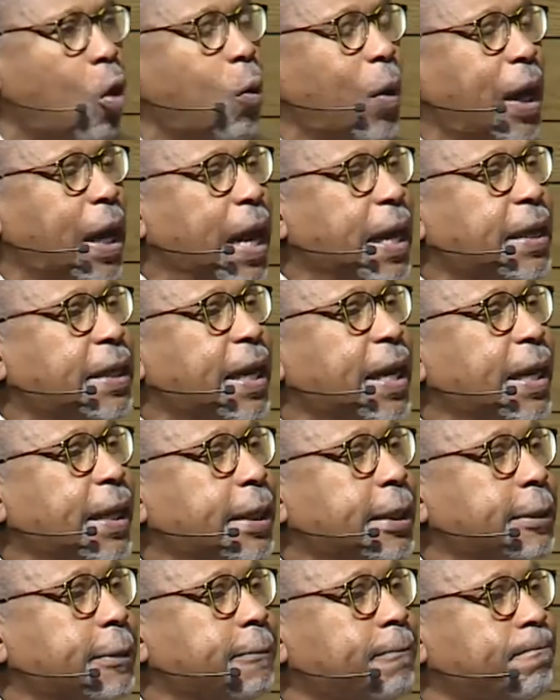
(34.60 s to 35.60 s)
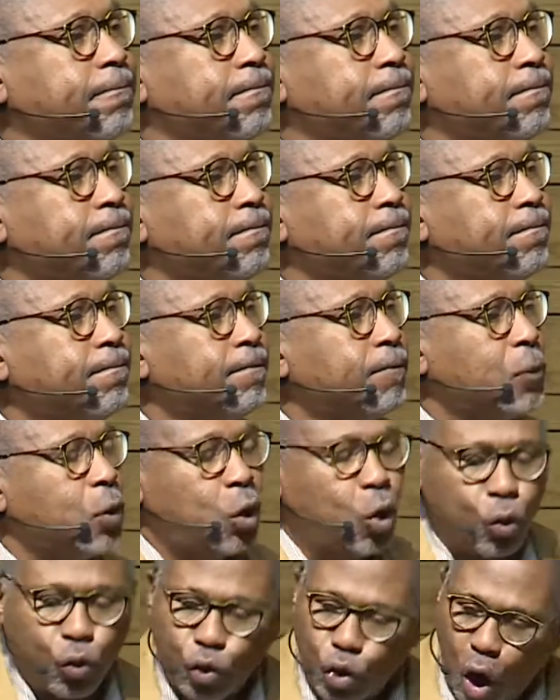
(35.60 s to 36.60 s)
what I did.
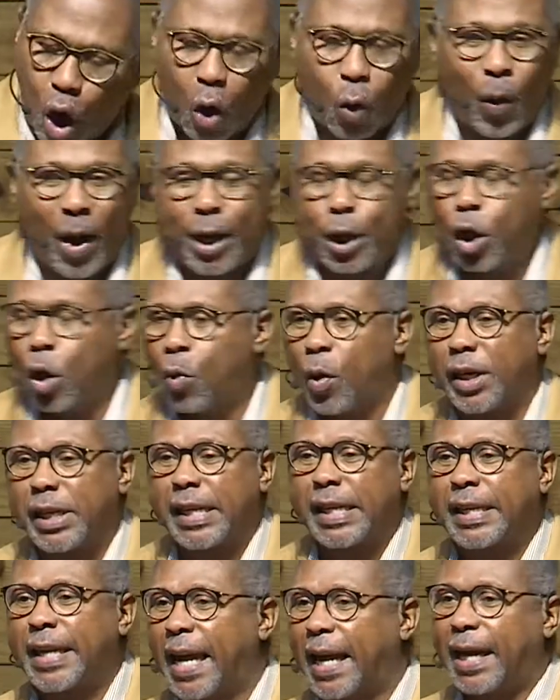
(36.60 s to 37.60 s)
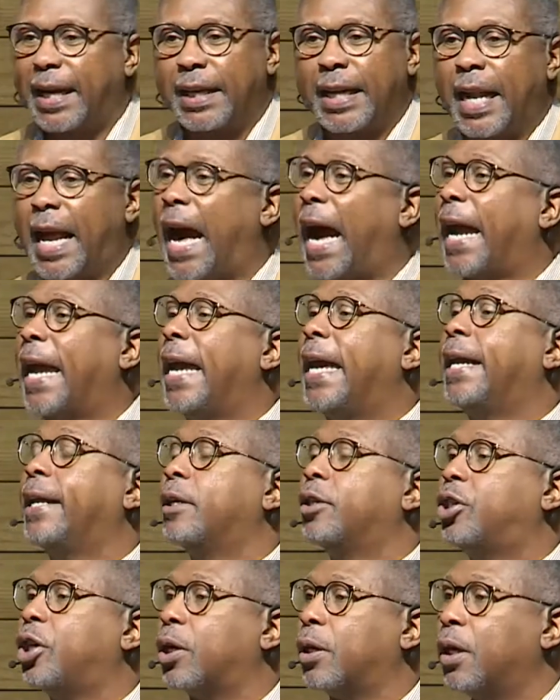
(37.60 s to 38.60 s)
You know when you were sick that I
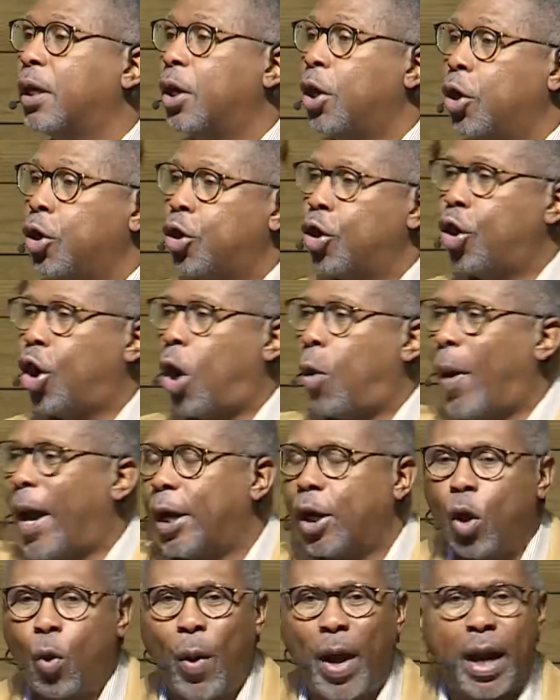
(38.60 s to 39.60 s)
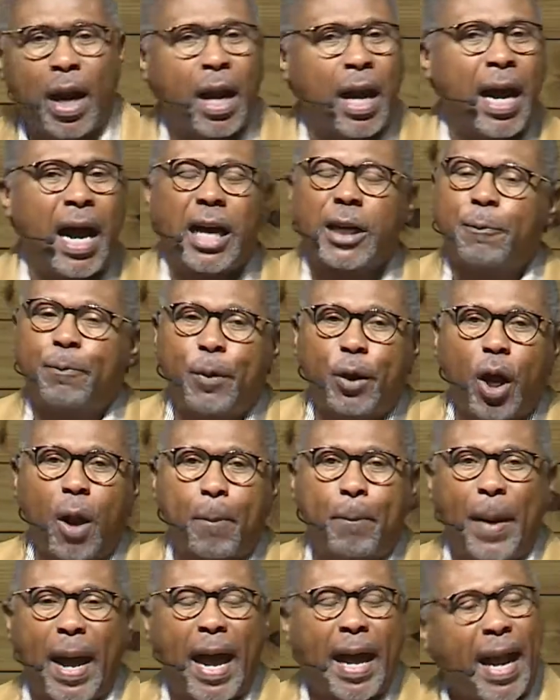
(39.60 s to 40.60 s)
healed you. You know when you went on a hospital
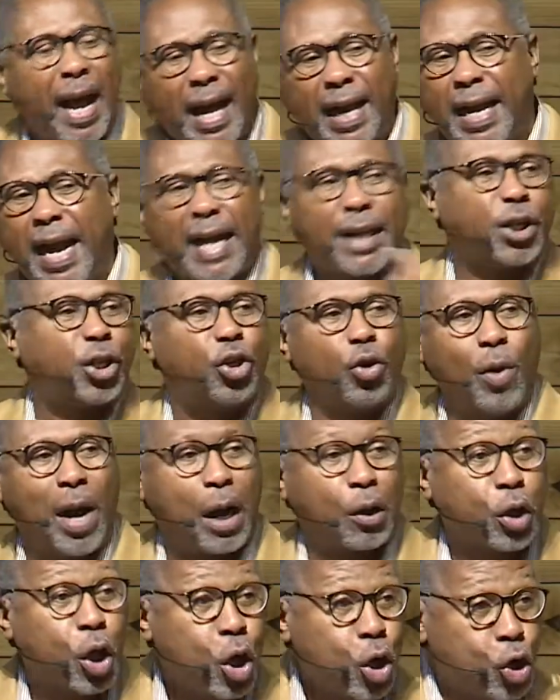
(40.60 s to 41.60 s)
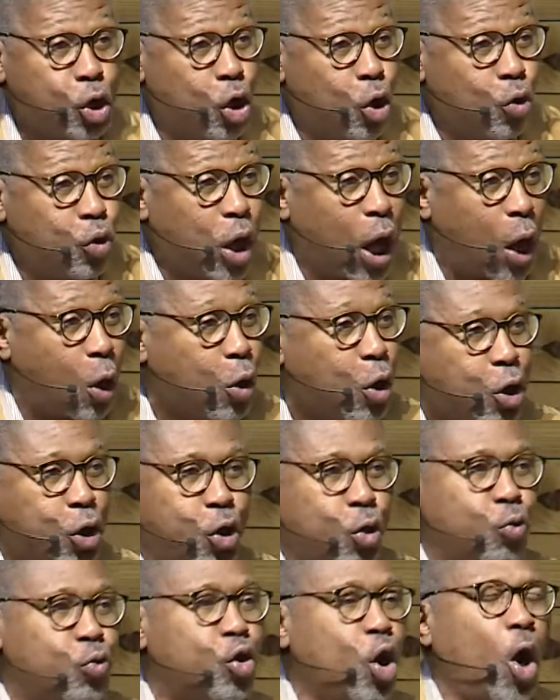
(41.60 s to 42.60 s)
bed, I got you out.
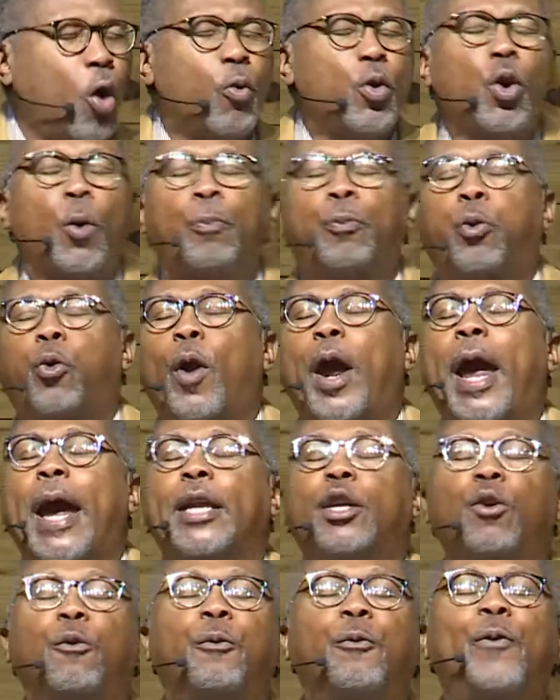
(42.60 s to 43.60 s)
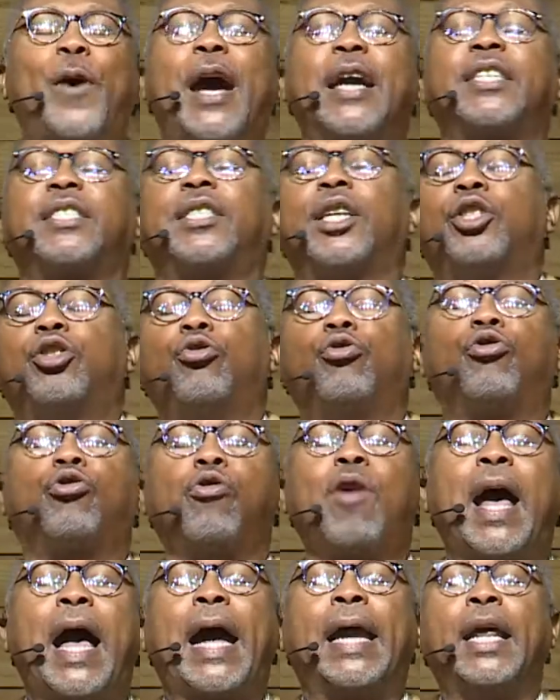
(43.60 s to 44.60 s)
You know you prayed, you fasted, you
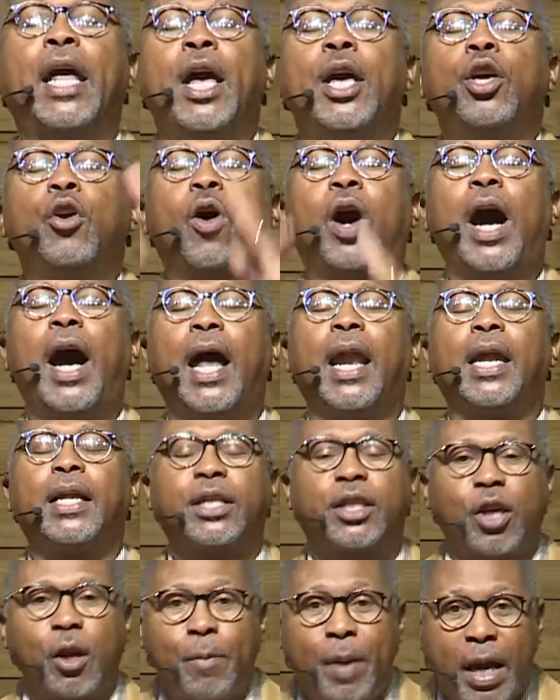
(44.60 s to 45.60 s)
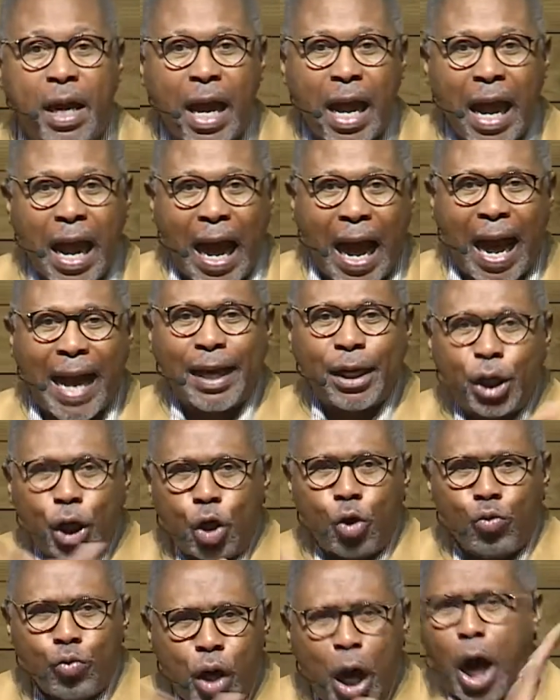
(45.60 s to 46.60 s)
cried, you hollered to me, and
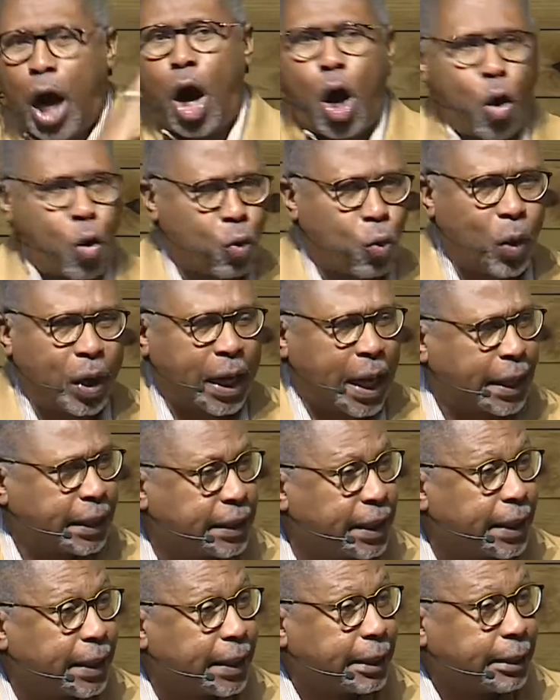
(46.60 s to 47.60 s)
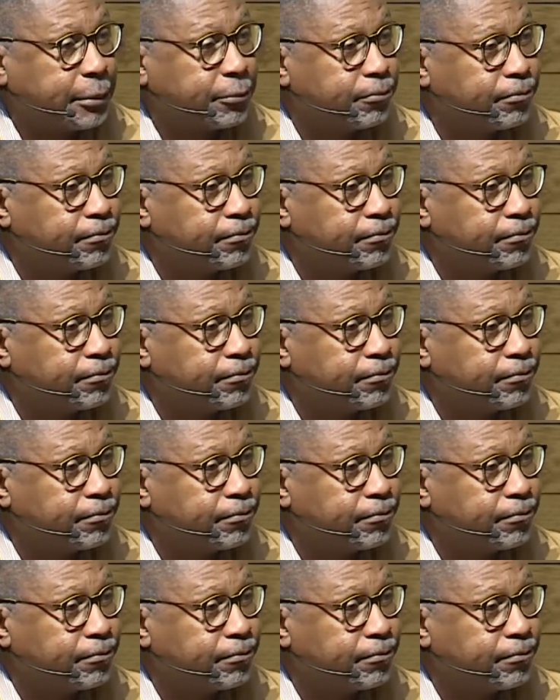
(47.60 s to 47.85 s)
you know what I did.